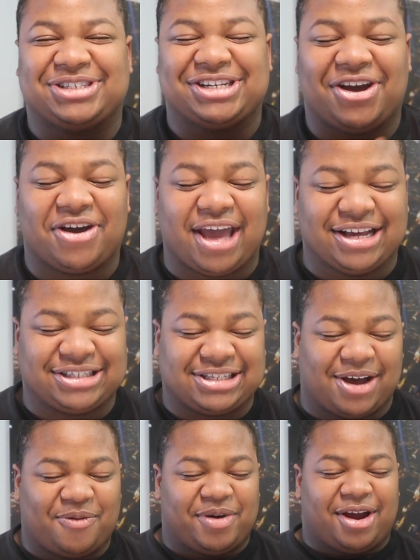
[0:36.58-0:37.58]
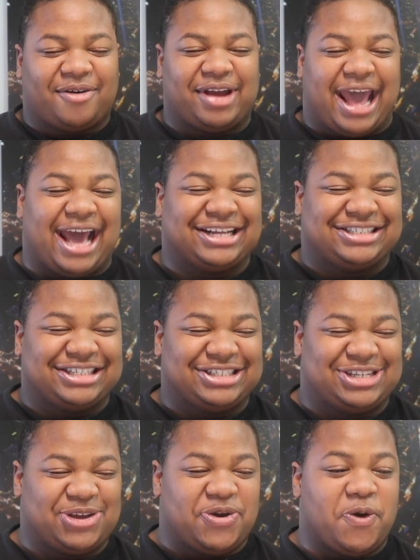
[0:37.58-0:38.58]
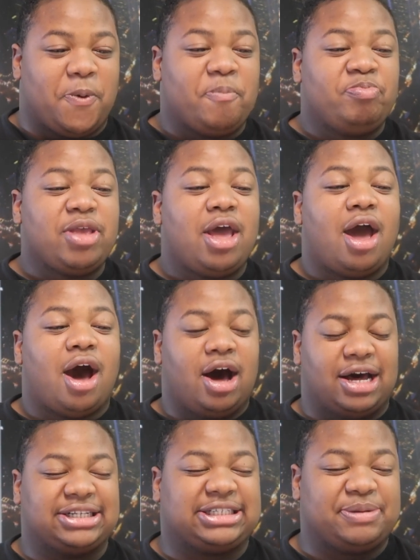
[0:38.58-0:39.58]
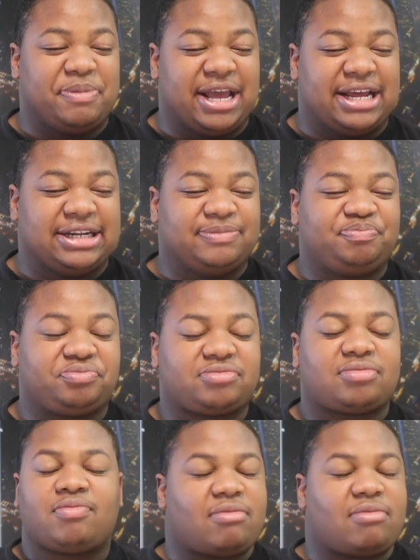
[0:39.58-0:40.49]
Gucci. Okay, so we are reacting to Usman.